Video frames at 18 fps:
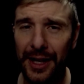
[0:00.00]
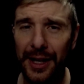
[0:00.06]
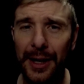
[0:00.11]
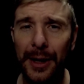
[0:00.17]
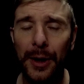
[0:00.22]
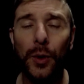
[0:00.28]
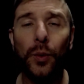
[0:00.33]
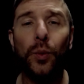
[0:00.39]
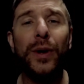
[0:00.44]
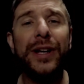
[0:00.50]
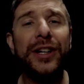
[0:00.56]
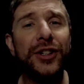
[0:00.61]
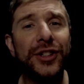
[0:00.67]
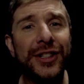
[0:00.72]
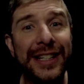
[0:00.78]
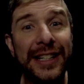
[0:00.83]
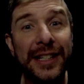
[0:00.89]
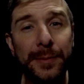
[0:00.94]
We just
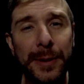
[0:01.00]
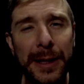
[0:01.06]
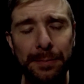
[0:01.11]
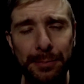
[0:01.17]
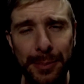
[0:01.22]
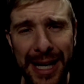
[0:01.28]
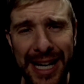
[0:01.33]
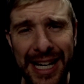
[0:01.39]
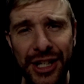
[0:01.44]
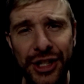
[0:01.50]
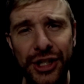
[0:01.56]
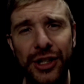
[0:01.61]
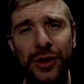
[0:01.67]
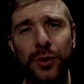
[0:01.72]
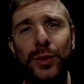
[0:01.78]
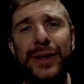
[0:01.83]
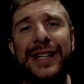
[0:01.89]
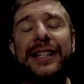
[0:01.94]
need to be patient.
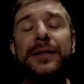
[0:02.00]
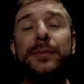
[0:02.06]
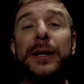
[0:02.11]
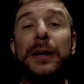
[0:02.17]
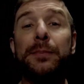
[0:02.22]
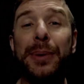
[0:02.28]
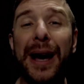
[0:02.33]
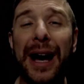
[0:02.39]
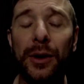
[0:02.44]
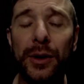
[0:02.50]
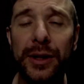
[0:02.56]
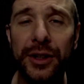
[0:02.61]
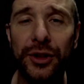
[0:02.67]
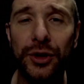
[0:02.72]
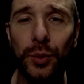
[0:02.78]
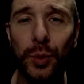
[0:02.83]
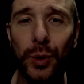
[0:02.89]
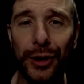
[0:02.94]
We need to be about his
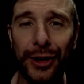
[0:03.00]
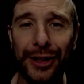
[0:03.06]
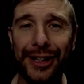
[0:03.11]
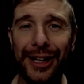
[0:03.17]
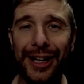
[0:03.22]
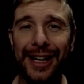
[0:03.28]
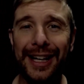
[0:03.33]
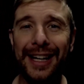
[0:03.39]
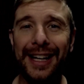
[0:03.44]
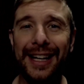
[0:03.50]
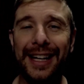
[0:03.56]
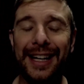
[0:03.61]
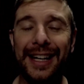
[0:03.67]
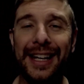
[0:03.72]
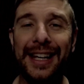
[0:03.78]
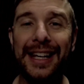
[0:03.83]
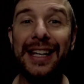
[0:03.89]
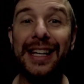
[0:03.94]
work.
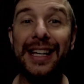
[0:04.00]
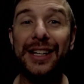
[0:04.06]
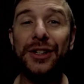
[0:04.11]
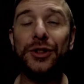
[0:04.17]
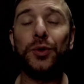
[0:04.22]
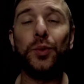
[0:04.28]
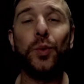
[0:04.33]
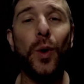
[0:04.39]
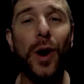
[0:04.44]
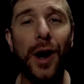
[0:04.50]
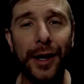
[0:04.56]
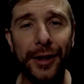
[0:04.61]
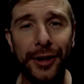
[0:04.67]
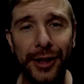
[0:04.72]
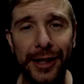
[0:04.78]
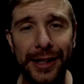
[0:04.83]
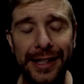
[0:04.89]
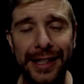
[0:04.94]
He is
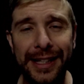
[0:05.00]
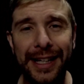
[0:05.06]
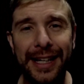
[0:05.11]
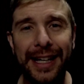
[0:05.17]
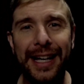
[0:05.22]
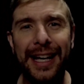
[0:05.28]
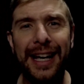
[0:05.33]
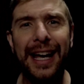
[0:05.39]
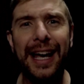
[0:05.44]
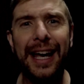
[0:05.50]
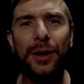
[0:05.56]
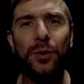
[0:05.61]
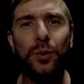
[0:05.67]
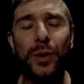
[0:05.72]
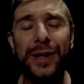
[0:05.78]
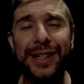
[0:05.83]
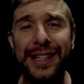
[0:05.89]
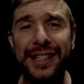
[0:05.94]
watering, and
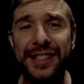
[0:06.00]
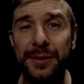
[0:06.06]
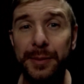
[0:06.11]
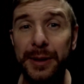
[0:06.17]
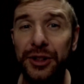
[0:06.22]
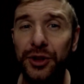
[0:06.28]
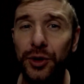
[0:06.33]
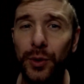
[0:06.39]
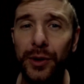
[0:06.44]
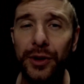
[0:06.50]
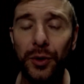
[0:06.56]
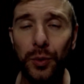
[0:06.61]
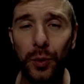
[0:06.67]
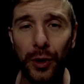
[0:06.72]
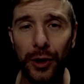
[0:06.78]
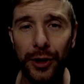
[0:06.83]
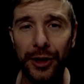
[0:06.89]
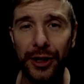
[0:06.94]
we need to be doing the
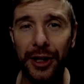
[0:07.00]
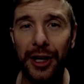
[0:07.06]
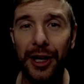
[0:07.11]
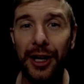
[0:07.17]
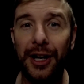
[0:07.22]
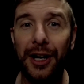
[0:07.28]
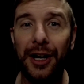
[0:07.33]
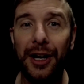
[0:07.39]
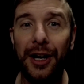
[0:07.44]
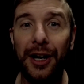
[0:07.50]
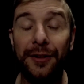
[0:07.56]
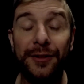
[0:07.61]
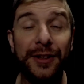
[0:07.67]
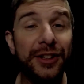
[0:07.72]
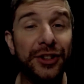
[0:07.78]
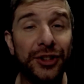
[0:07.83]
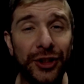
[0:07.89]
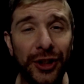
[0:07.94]
work of
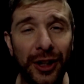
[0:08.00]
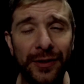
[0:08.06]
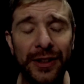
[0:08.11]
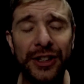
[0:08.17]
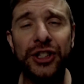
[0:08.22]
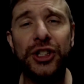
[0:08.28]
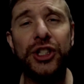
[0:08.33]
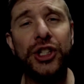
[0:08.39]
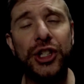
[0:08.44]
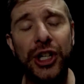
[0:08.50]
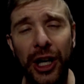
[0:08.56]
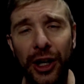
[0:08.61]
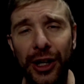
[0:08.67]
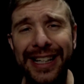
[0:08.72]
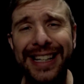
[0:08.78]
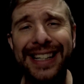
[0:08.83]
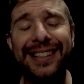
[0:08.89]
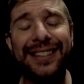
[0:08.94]
his servants, sharing
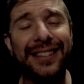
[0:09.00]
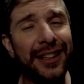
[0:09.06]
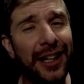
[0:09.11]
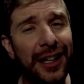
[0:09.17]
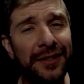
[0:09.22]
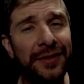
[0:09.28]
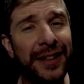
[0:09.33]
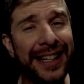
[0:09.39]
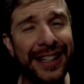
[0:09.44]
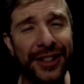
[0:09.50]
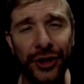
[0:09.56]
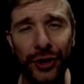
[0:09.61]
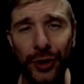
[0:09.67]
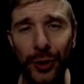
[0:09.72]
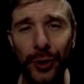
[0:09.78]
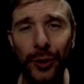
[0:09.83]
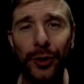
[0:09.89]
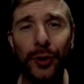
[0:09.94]
his love and his
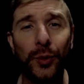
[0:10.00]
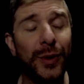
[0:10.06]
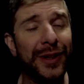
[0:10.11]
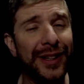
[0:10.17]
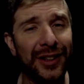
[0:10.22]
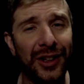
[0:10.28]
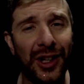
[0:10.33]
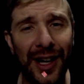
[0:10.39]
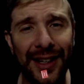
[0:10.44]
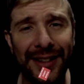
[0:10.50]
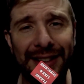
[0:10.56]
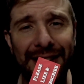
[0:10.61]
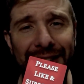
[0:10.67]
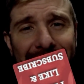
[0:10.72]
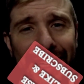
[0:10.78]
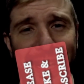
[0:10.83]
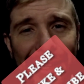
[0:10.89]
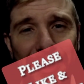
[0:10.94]
truth with a lost and
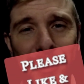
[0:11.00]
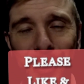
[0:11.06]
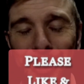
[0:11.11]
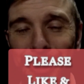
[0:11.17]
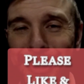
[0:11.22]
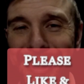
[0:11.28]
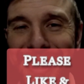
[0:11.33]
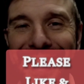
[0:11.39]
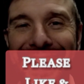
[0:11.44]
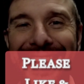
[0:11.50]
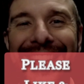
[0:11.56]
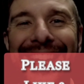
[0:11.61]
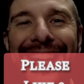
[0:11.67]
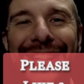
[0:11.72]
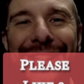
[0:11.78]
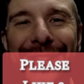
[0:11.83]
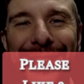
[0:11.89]
dying world. I sure love